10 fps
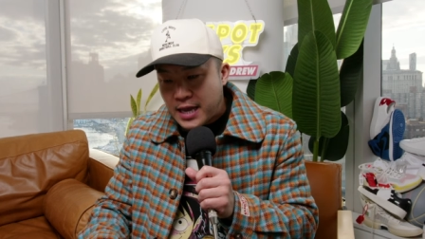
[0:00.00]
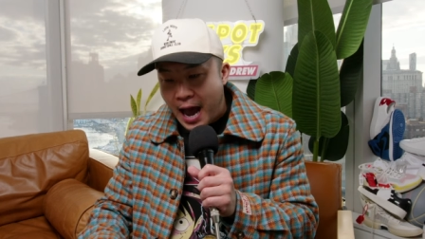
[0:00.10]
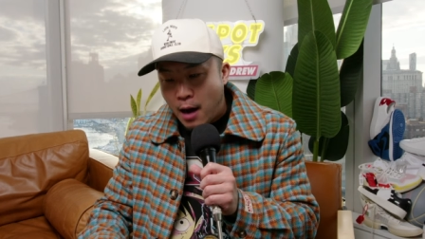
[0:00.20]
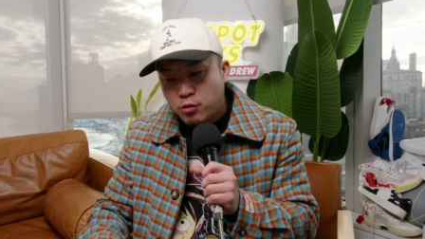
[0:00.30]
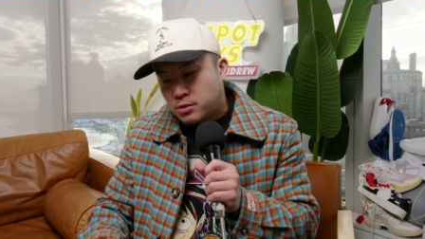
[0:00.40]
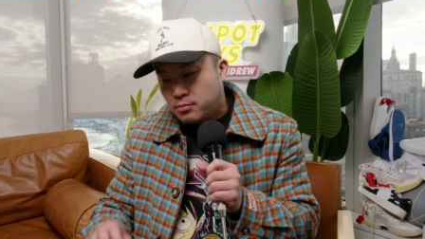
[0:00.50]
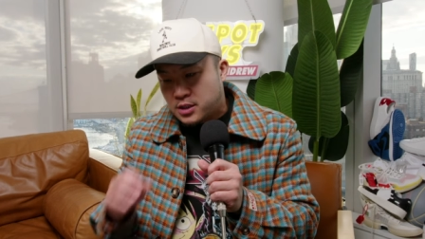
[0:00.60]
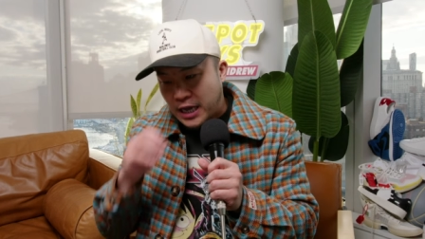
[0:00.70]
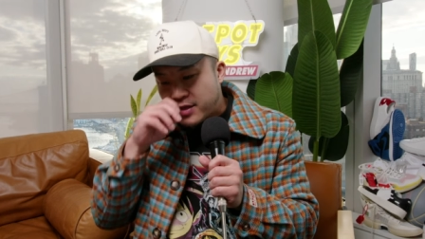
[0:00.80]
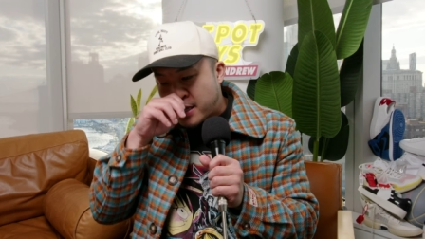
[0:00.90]
Yeah, I would
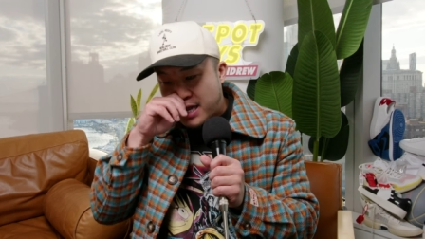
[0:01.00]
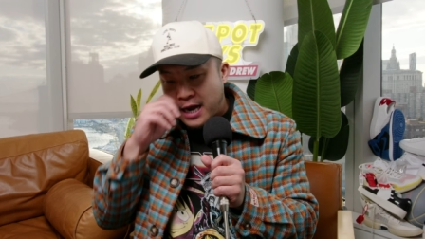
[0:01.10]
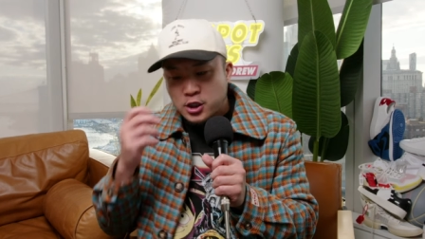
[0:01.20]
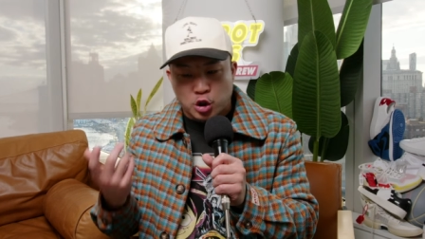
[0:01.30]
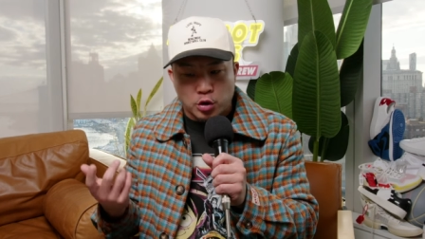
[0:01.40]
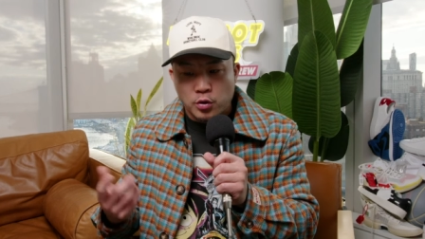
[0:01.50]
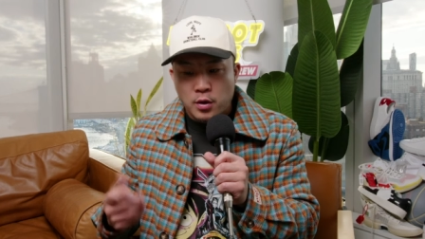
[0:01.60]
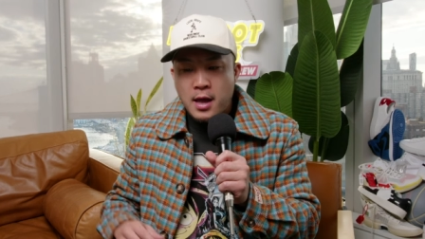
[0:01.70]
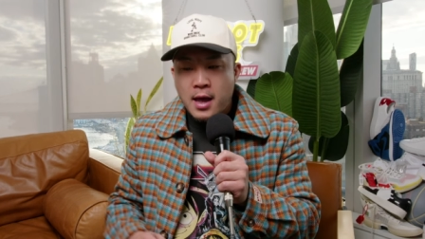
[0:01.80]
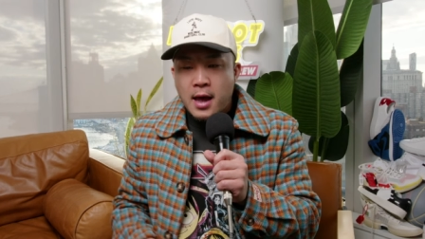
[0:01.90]
say that that's true.
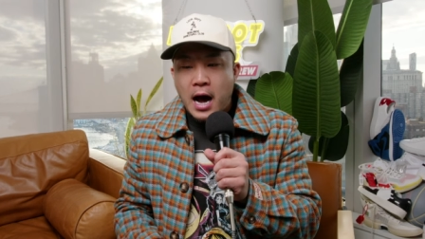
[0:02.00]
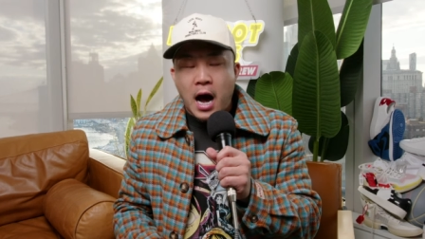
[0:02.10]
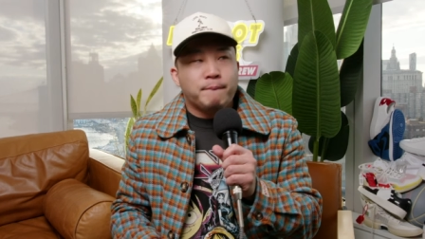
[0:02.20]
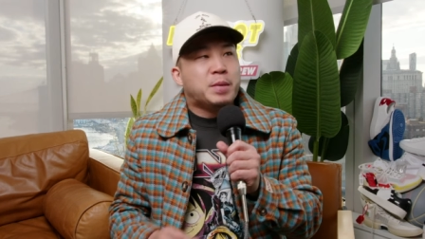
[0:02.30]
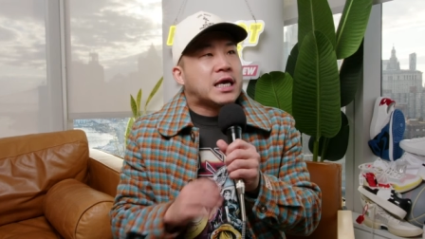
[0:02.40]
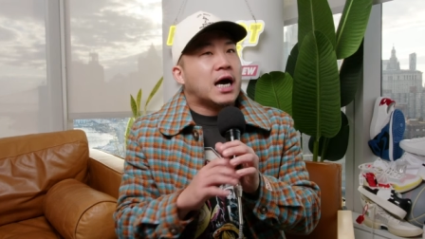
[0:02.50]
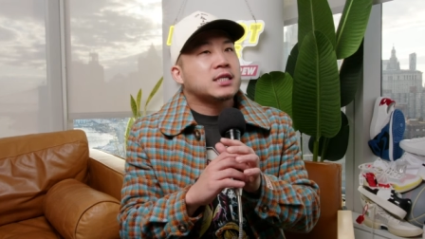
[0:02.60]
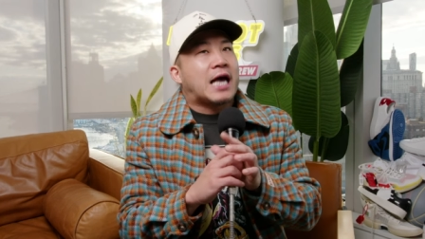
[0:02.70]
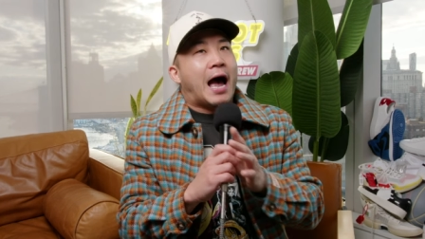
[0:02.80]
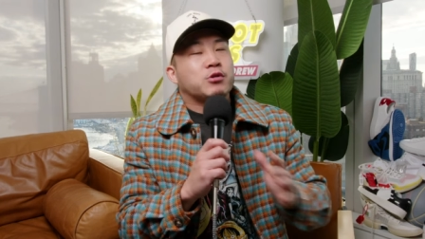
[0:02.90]

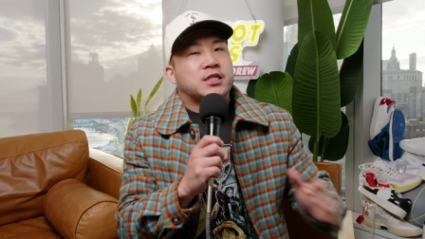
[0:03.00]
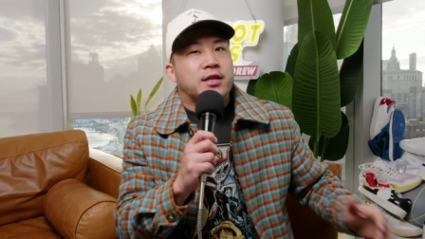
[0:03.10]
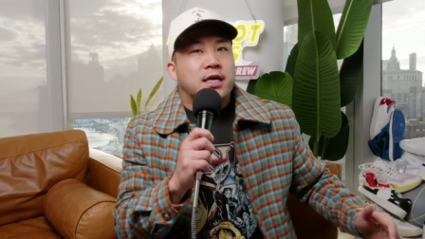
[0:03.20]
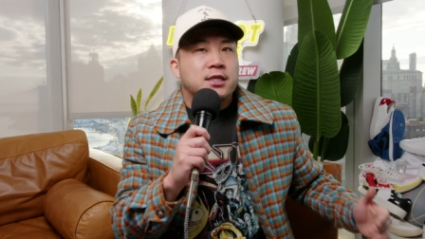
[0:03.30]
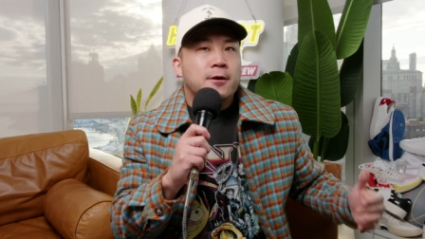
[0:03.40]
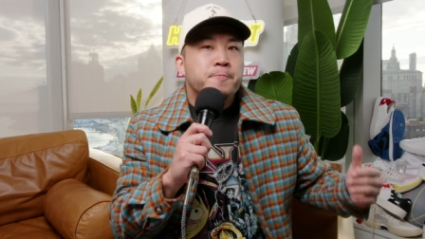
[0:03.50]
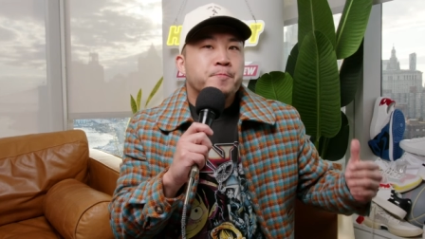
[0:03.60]
Because I would say this,